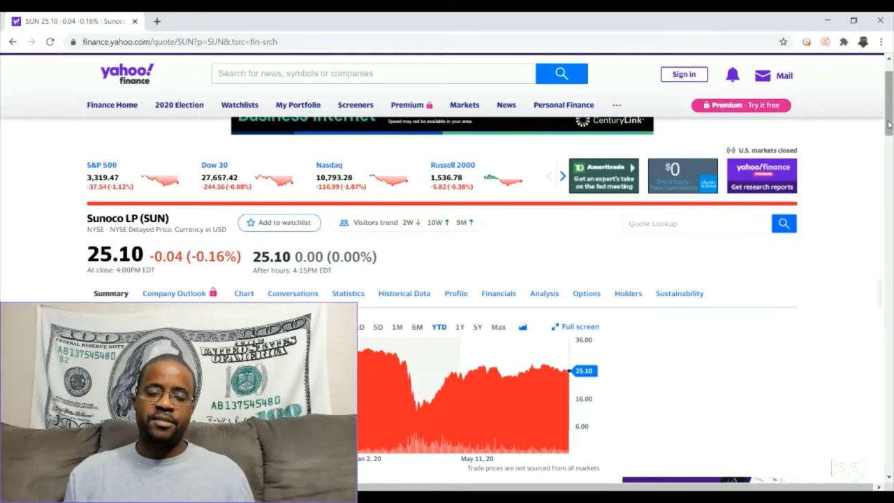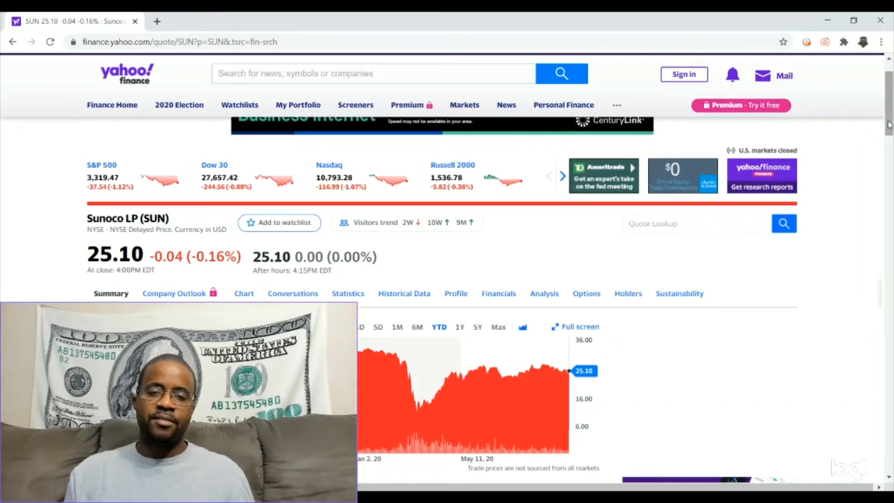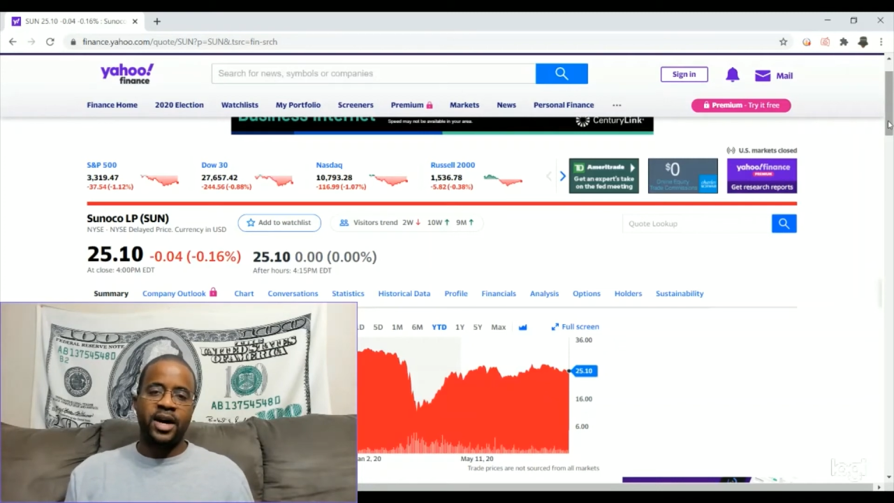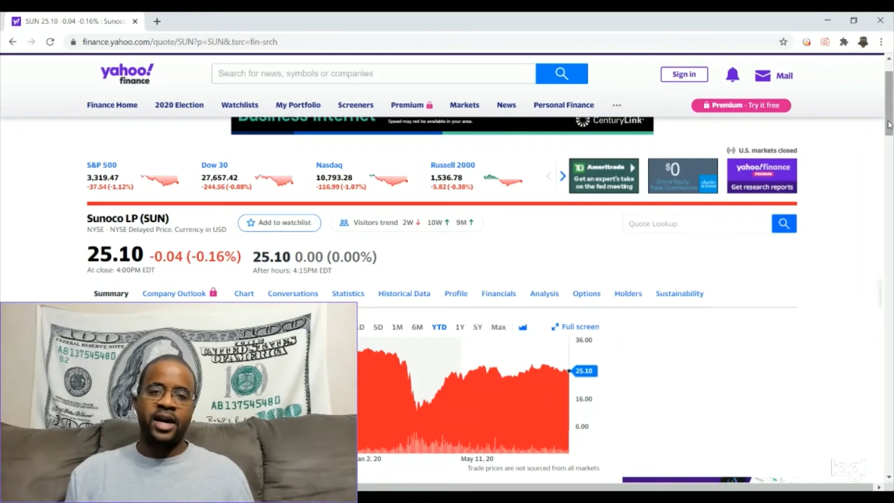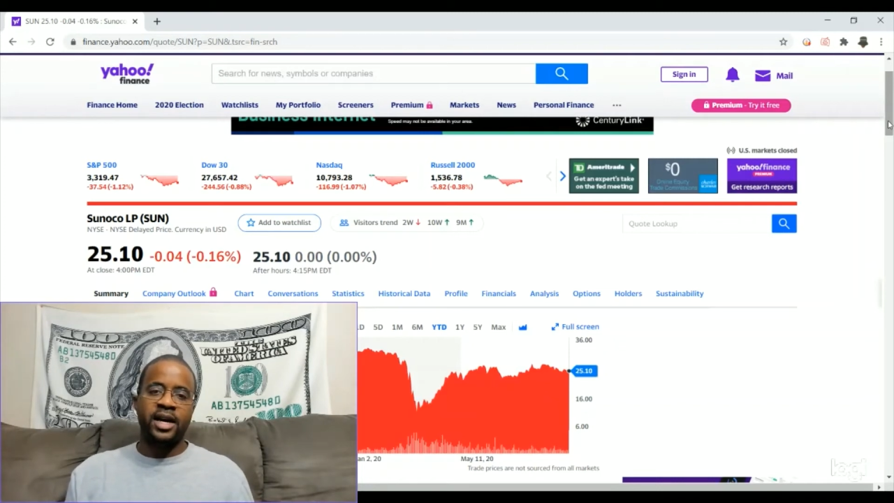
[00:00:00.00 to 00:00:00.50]

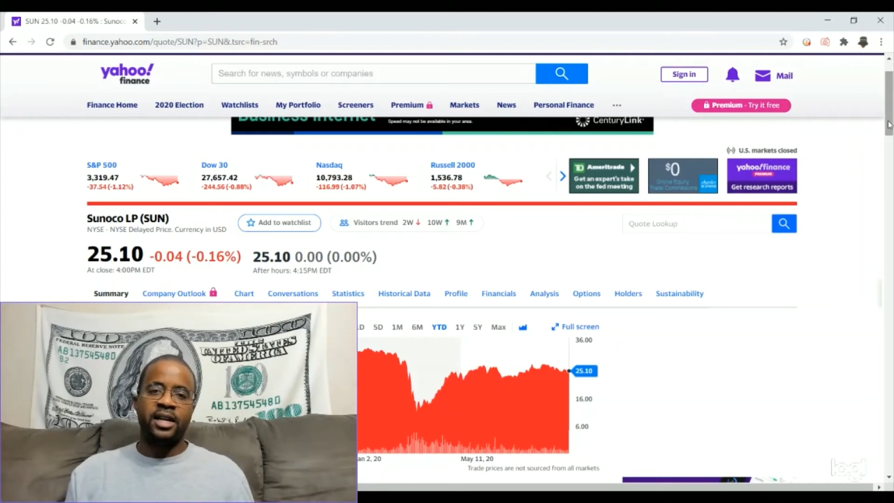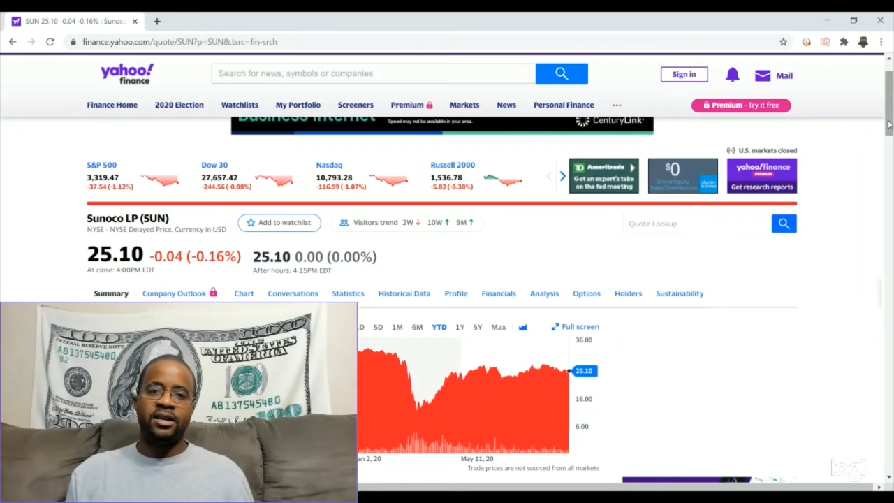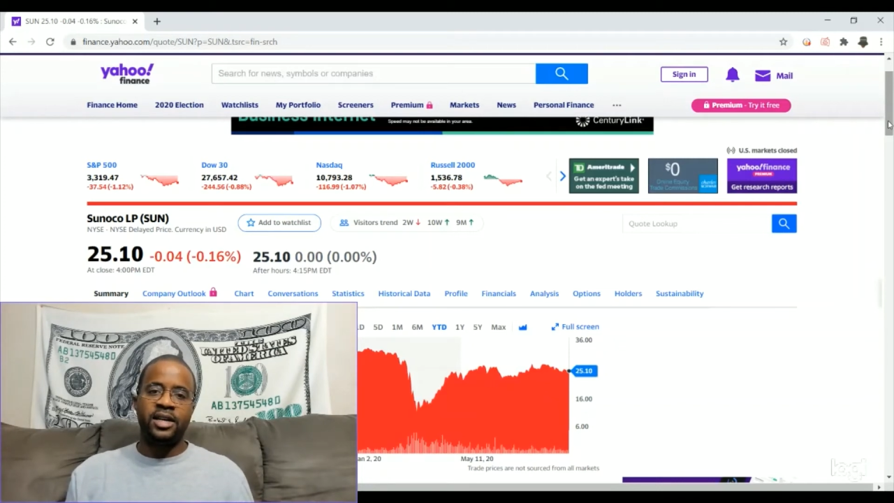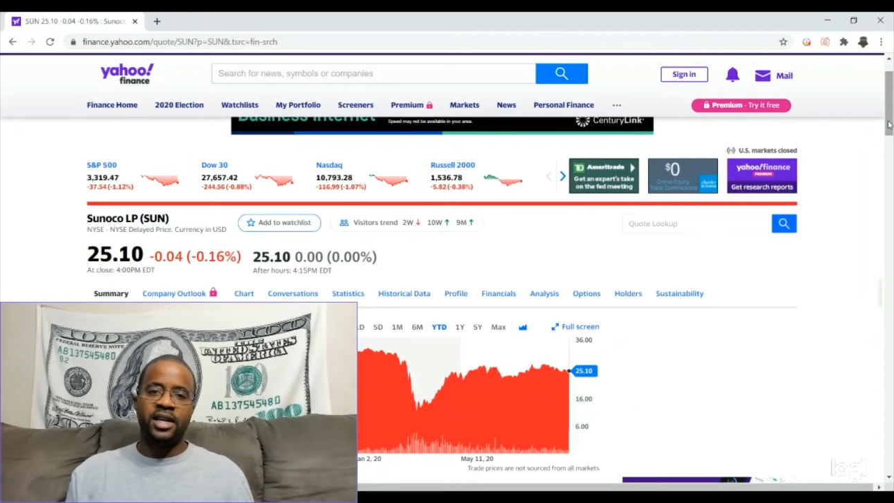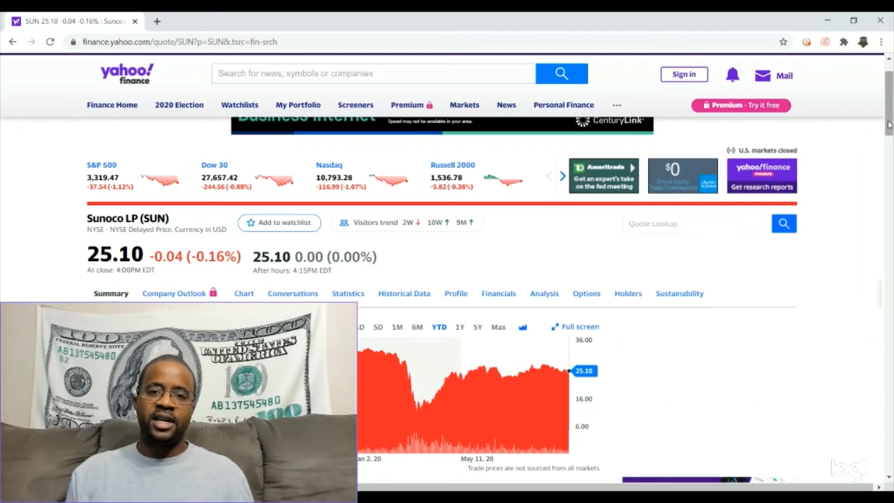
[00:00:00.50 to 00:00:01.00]
by
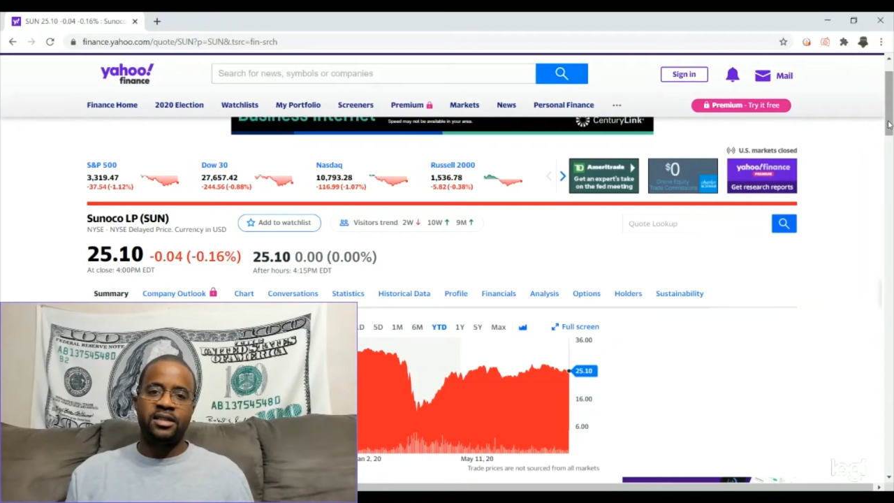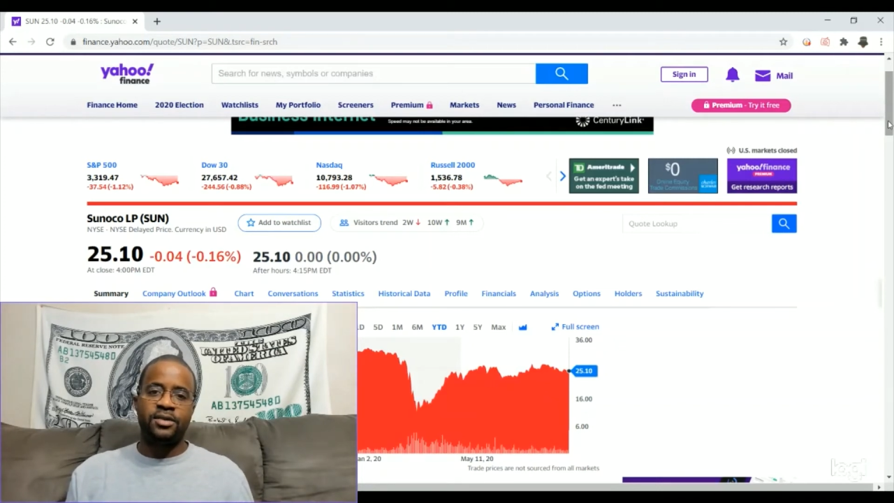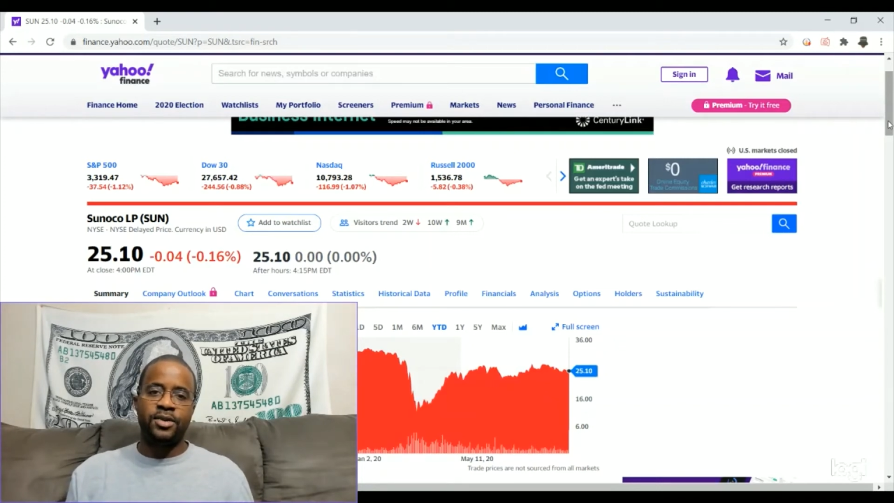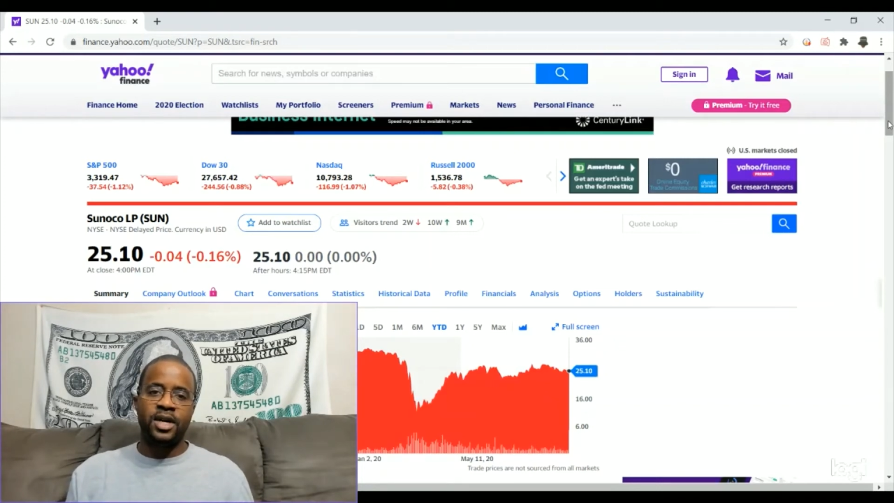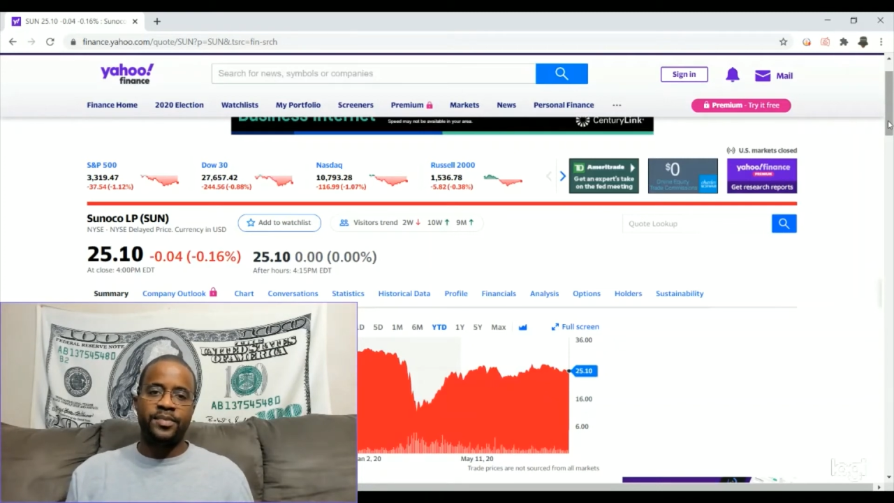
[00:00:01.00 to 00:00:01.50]
looking
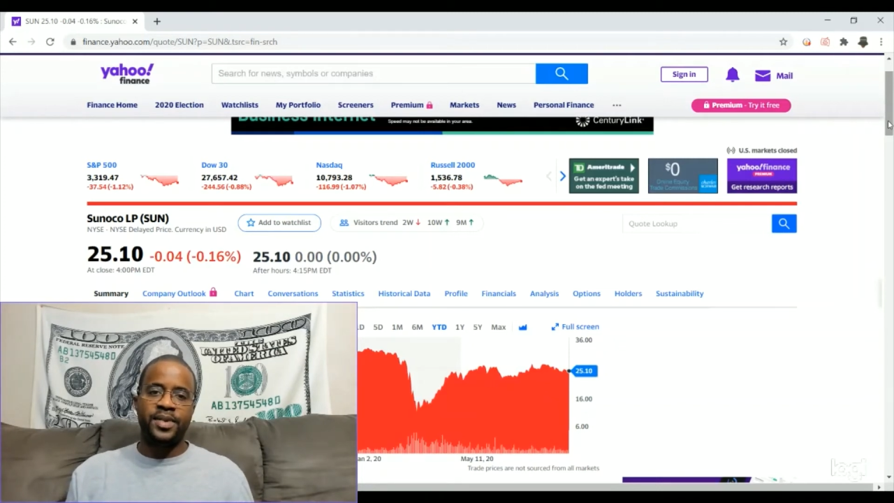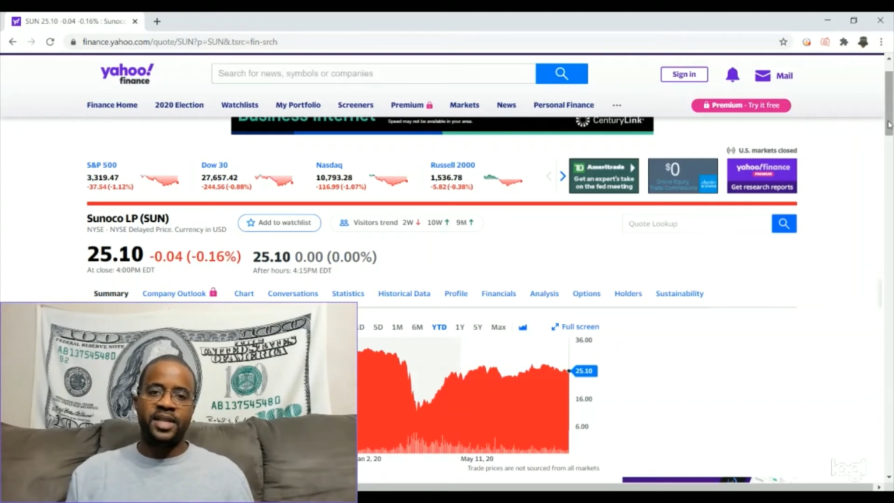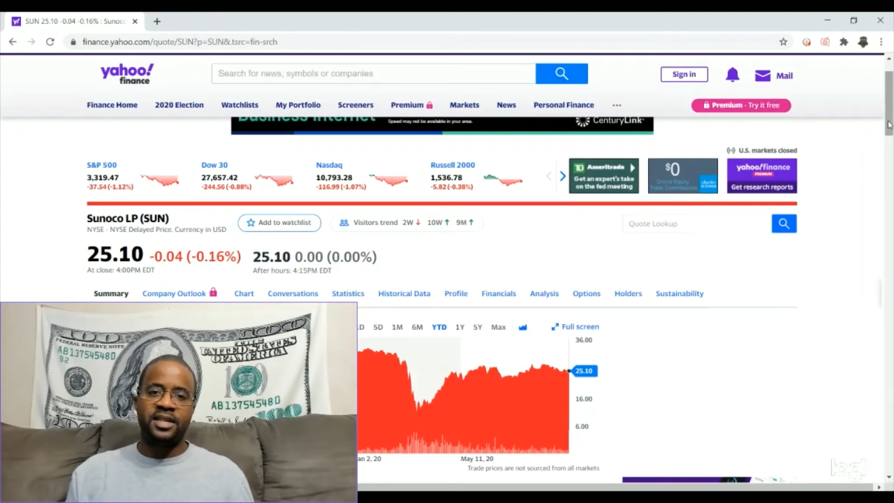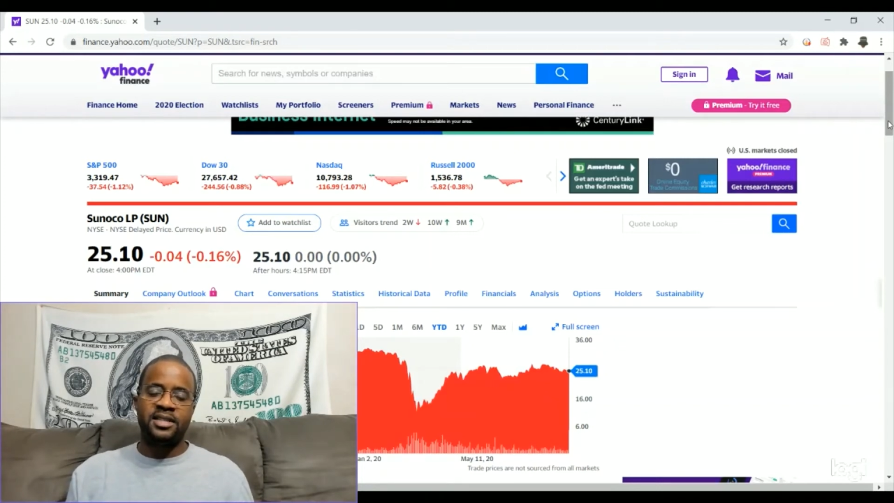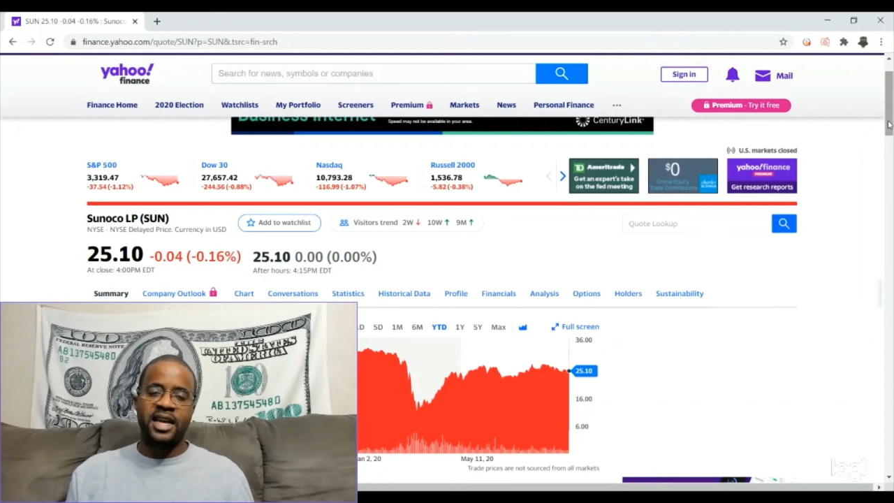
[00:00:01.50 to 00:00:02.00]
into companies